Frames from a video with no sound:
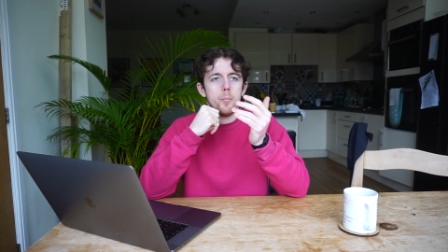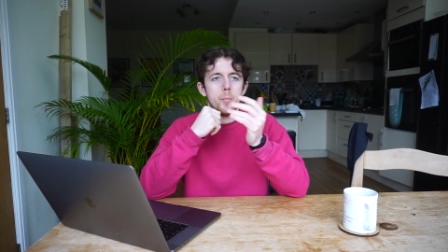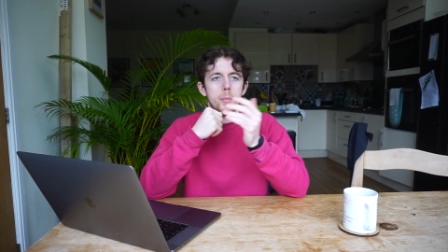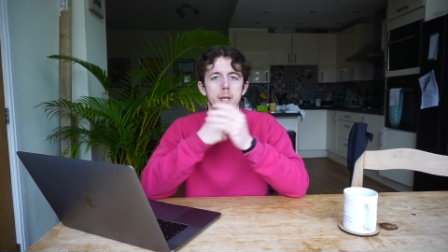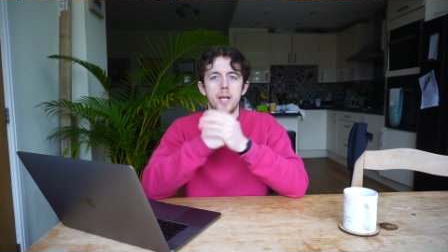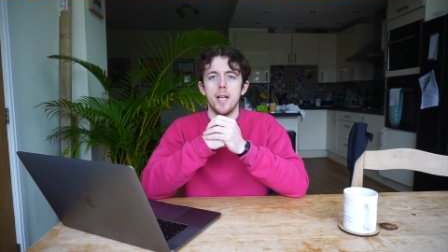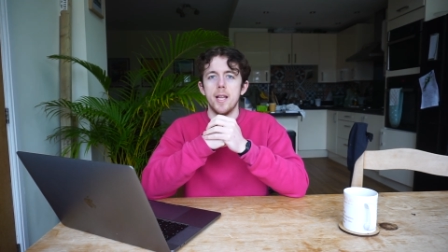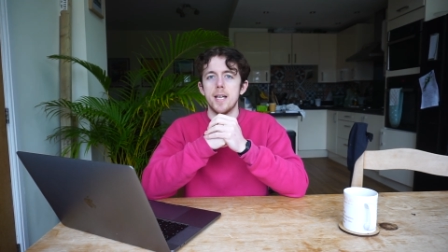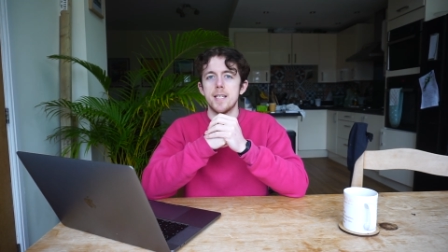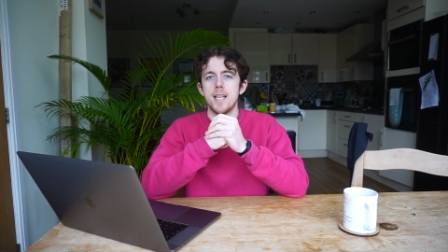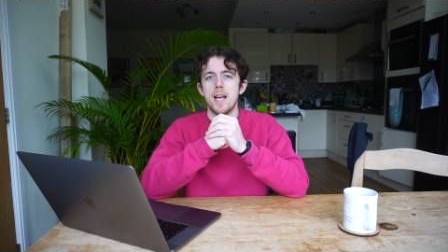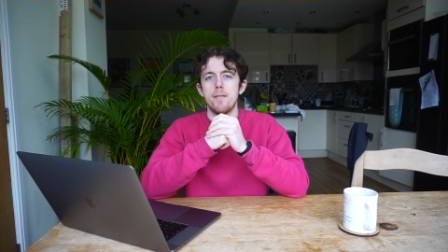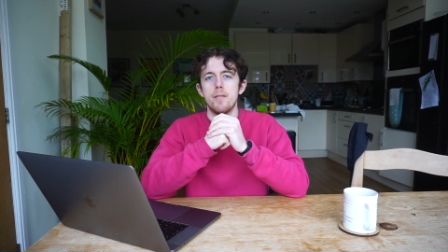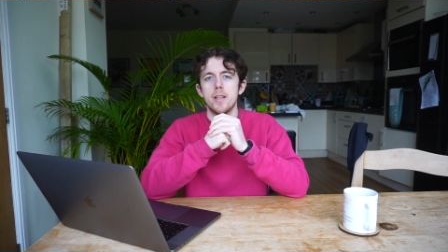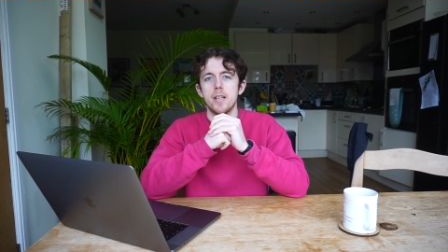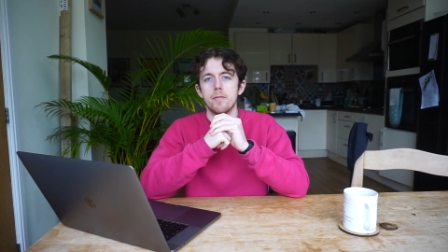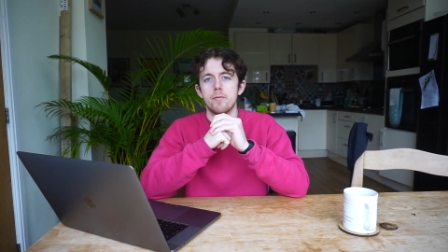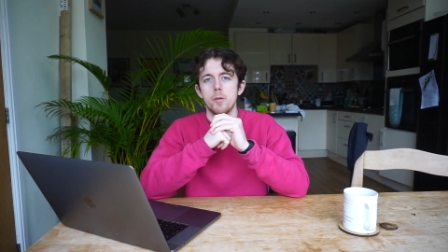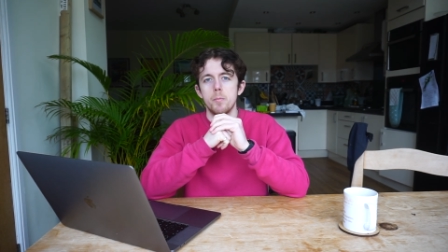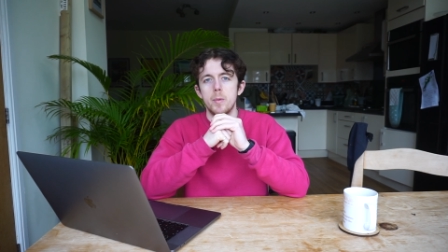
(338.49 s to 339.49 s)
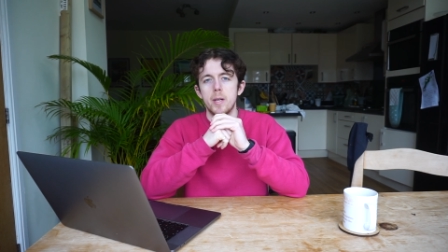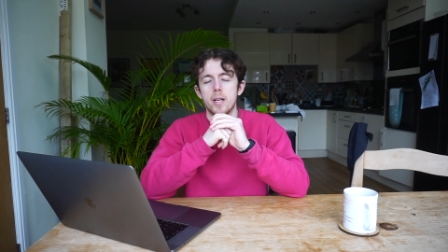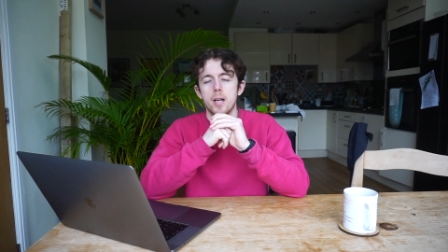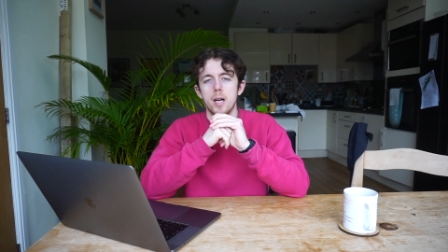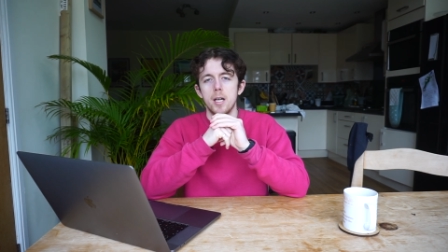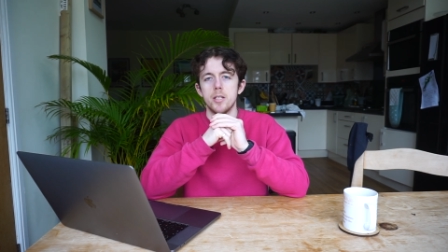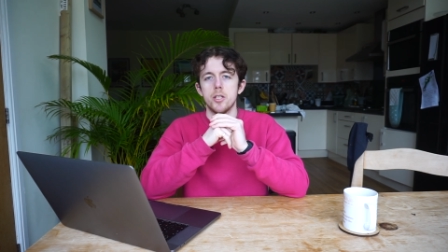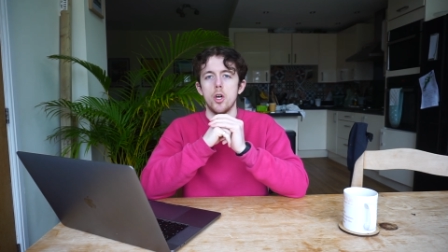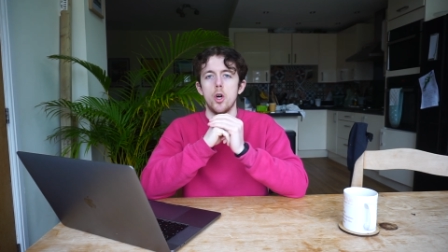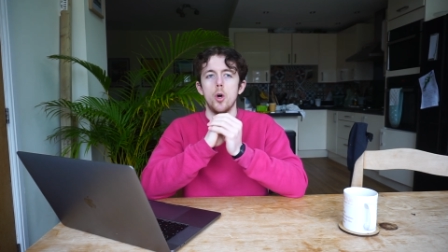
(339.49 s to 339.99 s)
But yeah, that's everything from me,
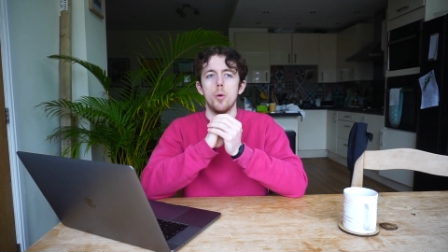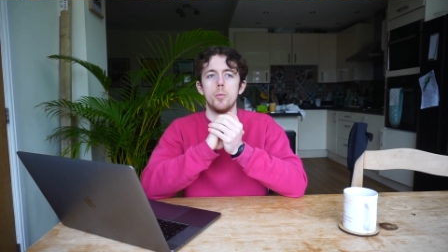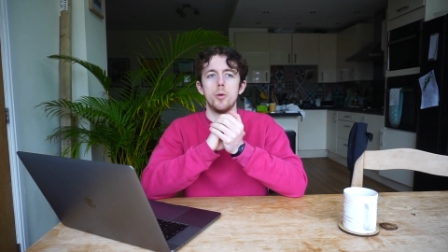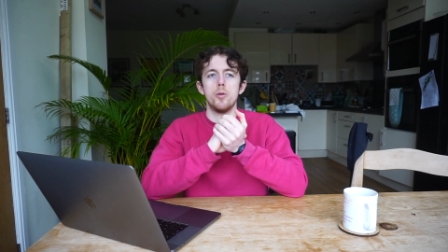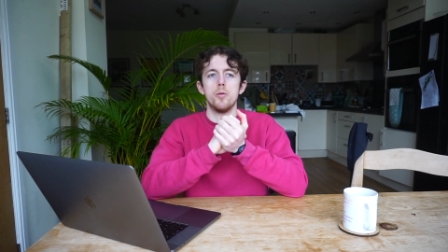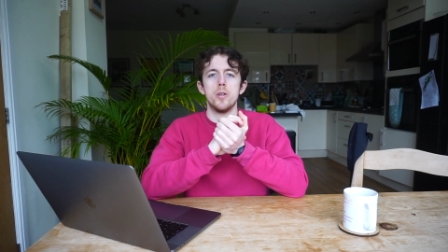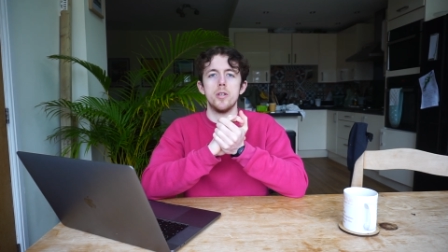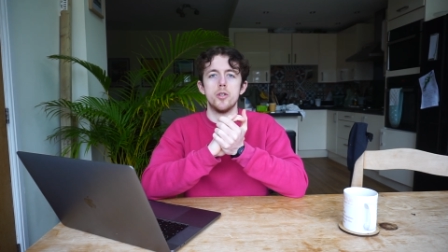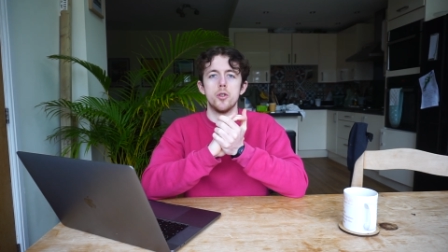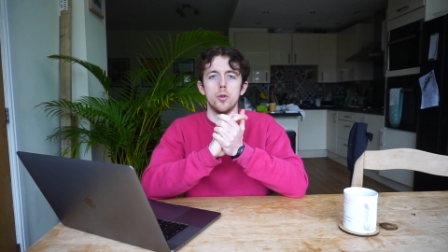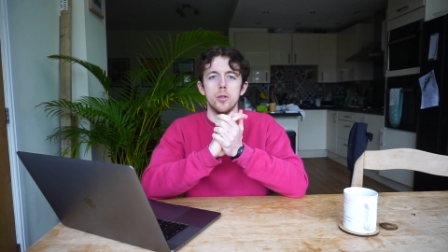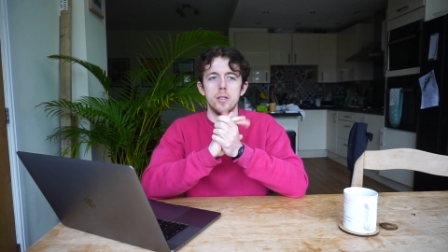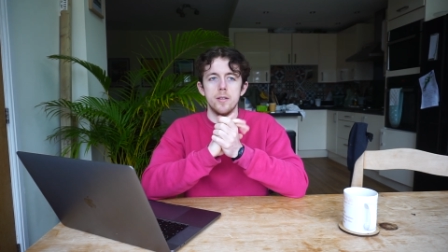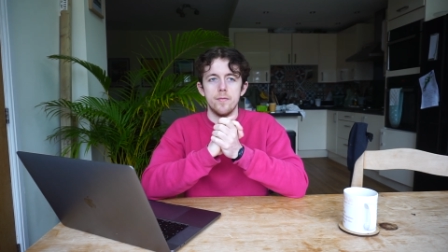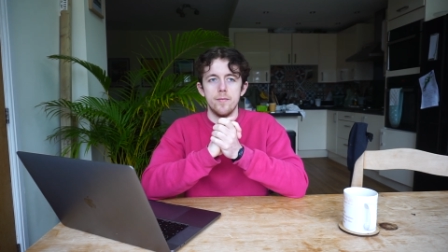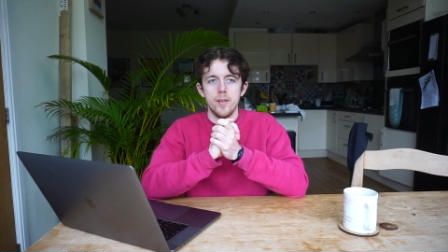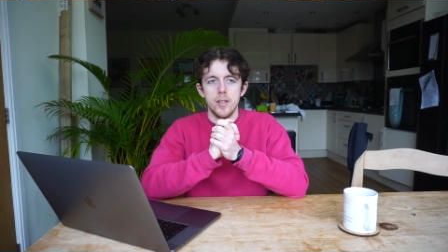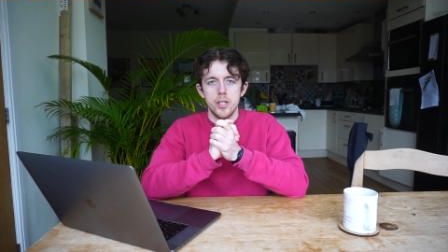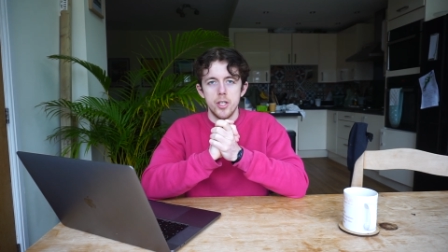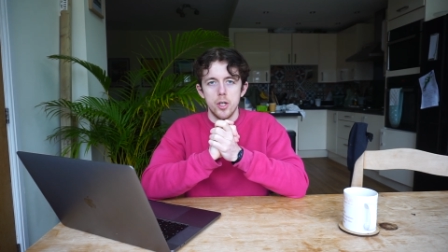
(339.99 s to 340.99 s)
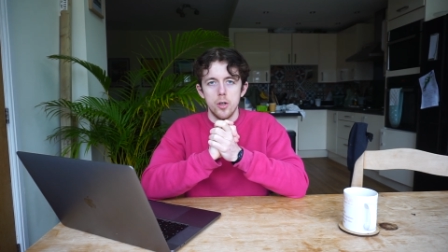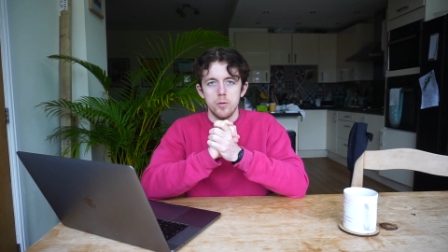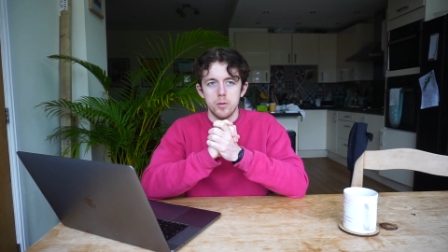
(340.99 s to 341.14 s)
guys. I hope you enjoyed this video.